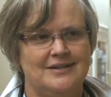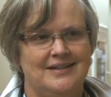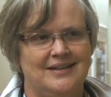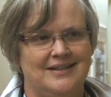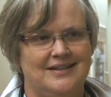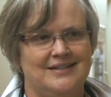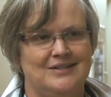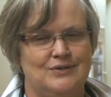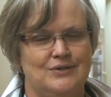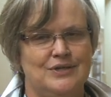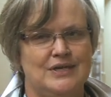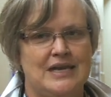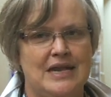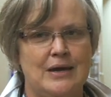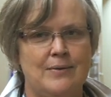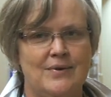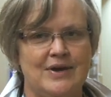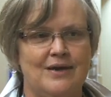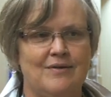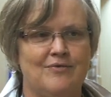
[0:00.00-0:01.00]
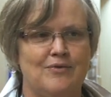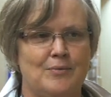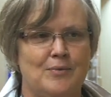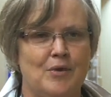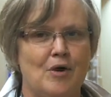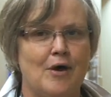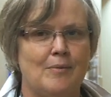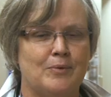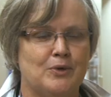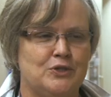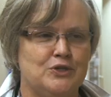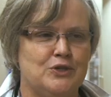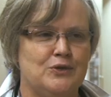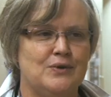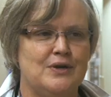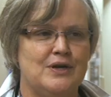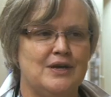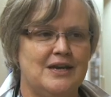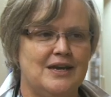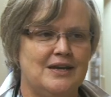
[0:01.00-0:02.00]
And so today we give them an
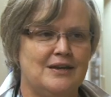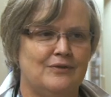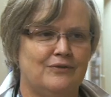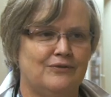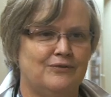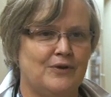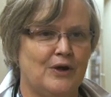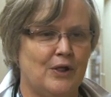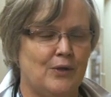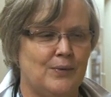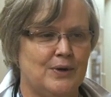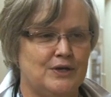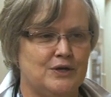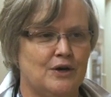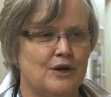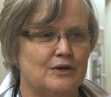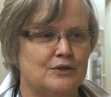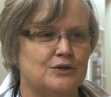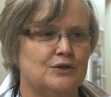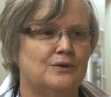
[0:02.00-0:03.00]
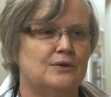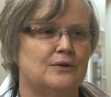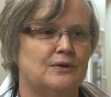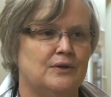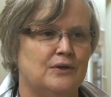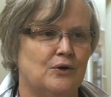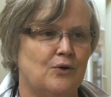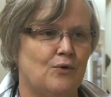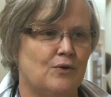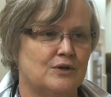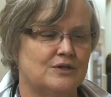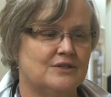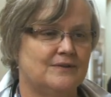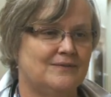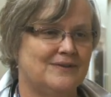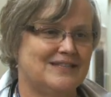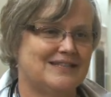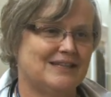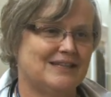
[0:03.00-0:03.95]
opportunity to follow a doctor in the course of his